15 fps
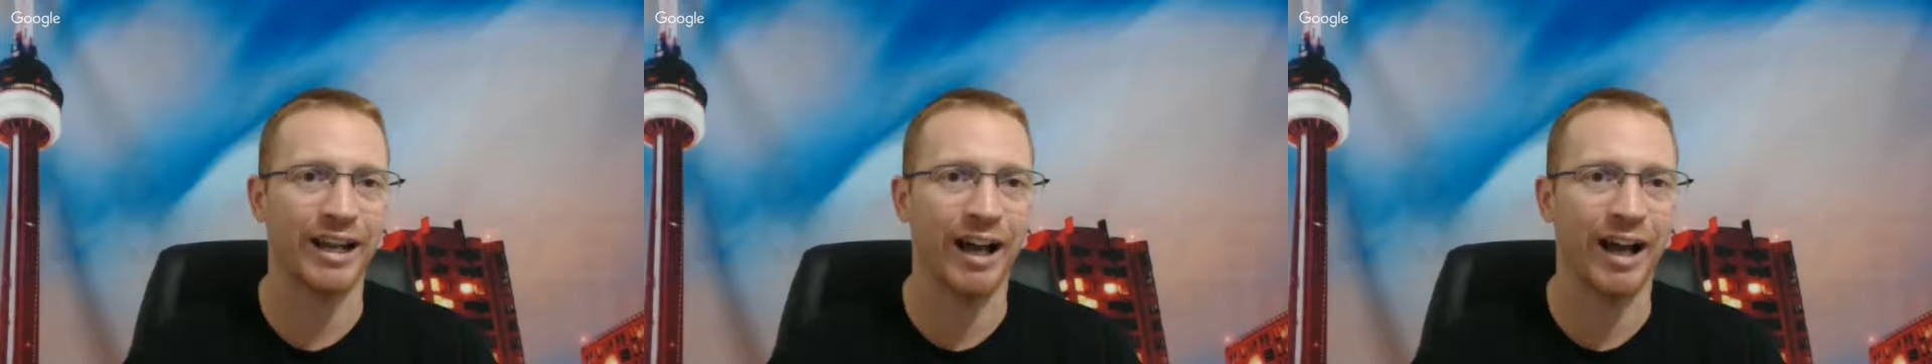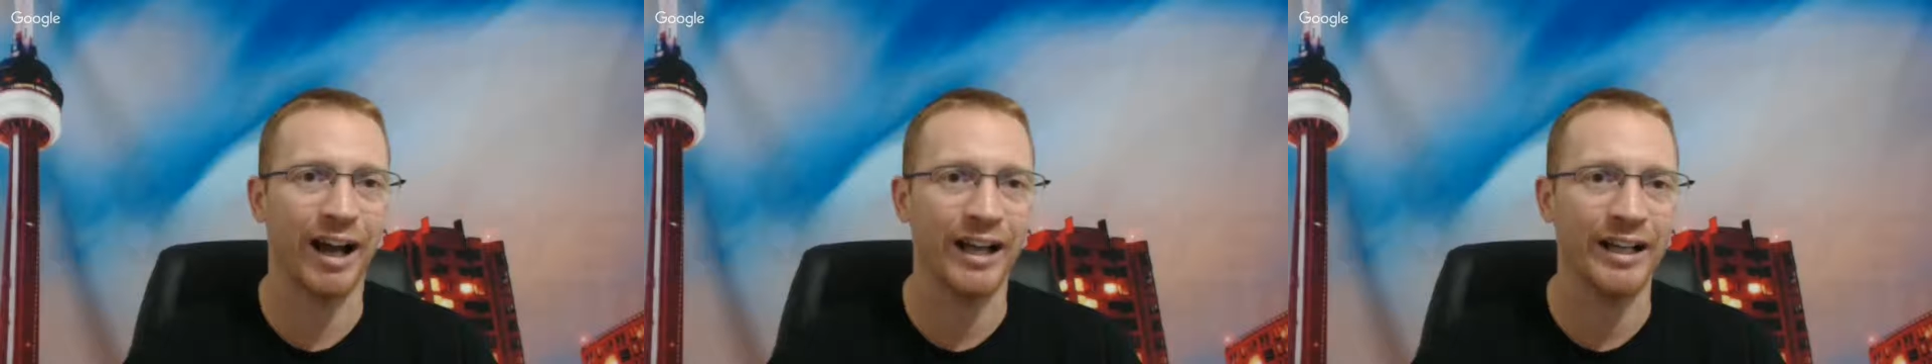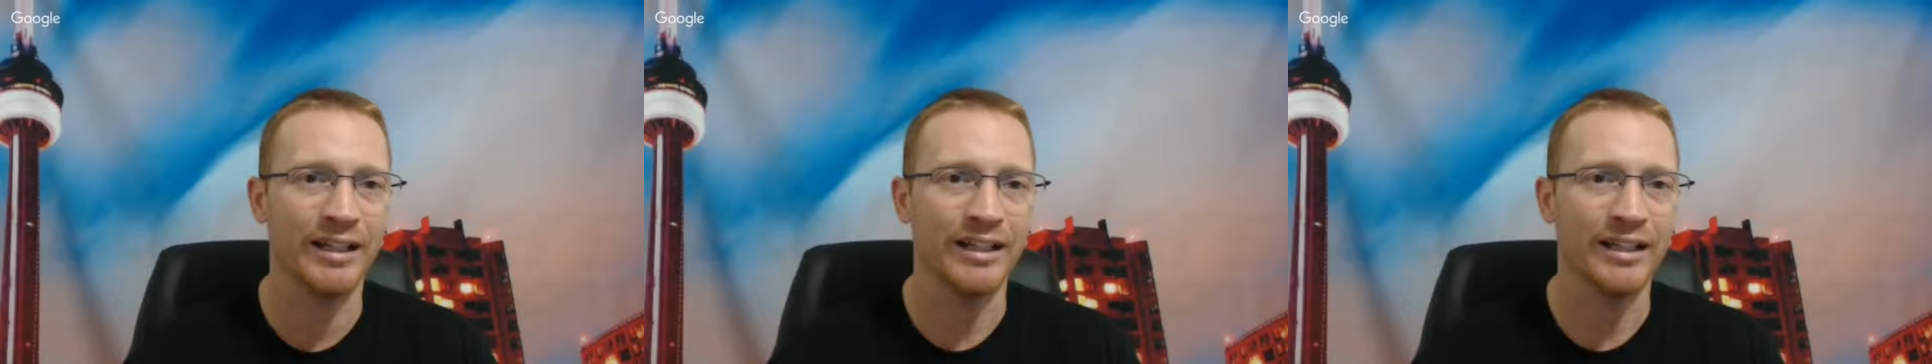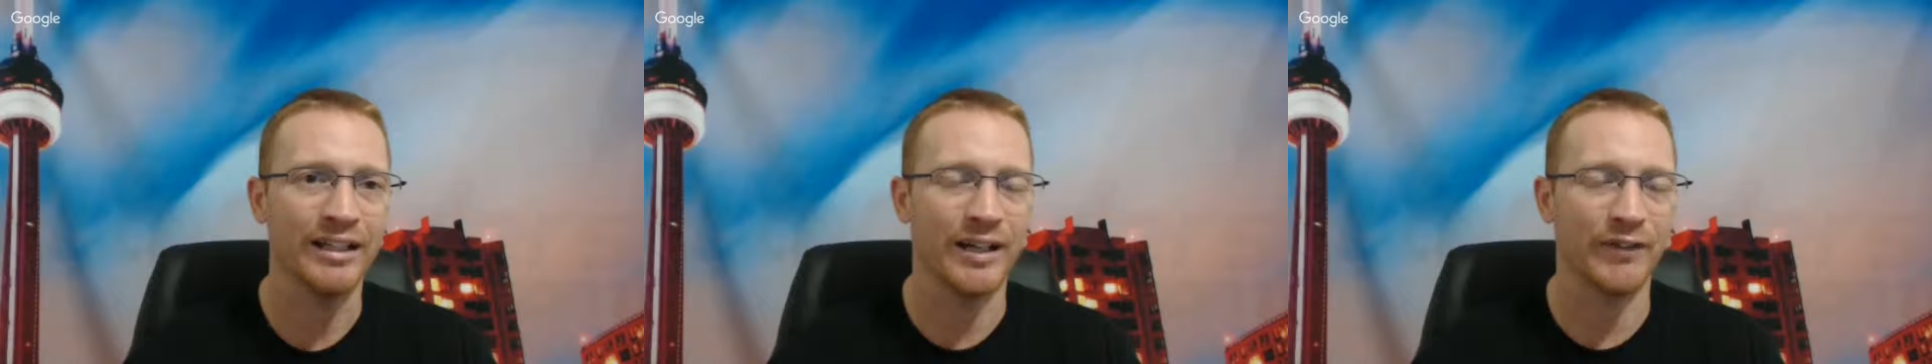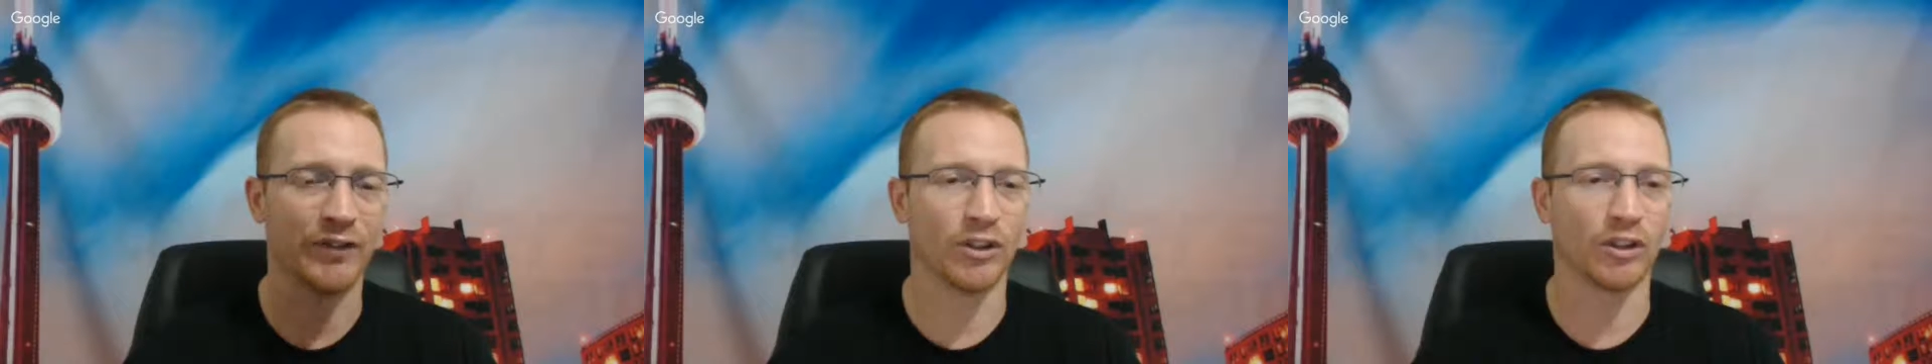guy
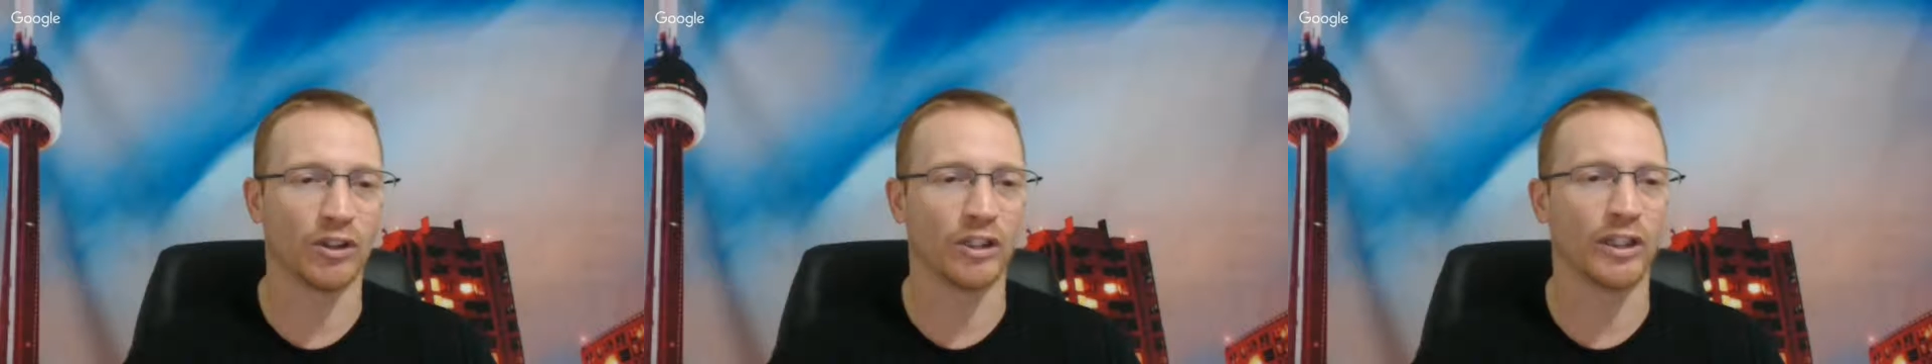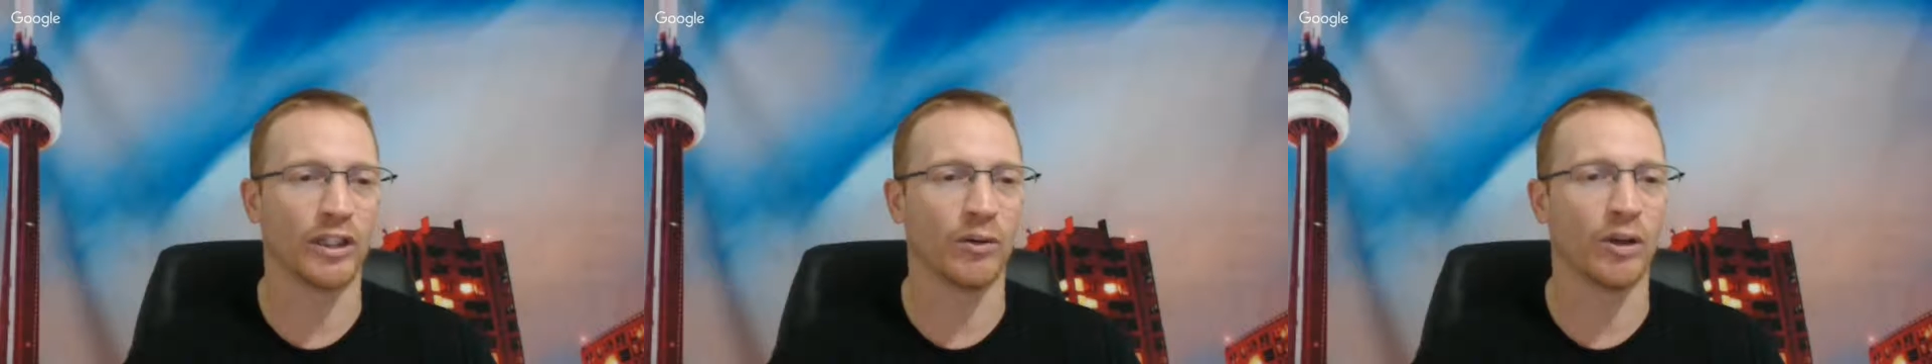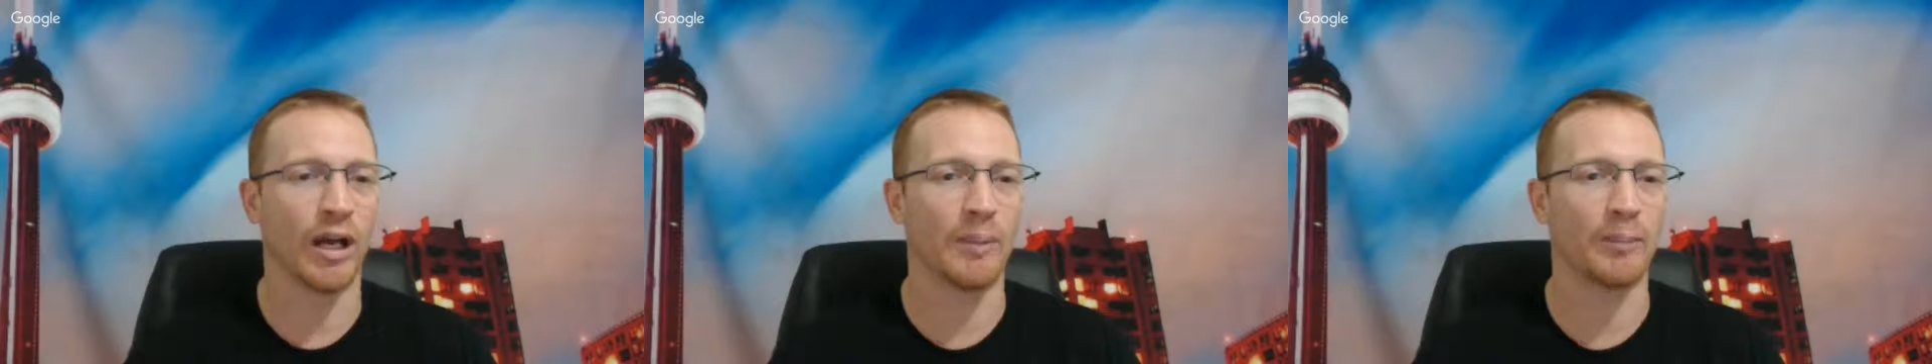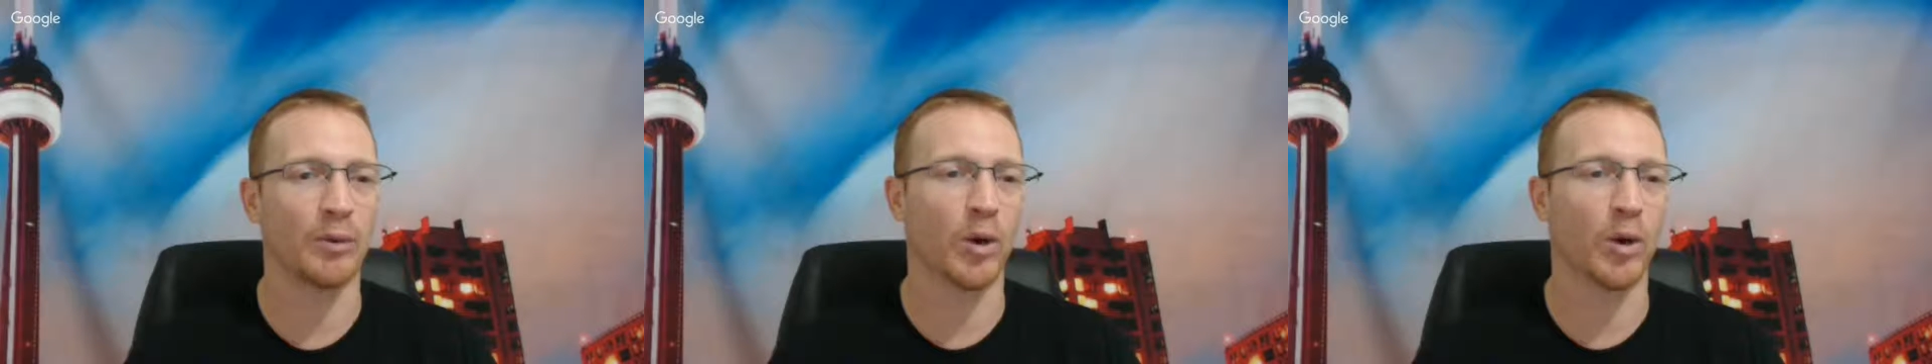if you're looking to load up.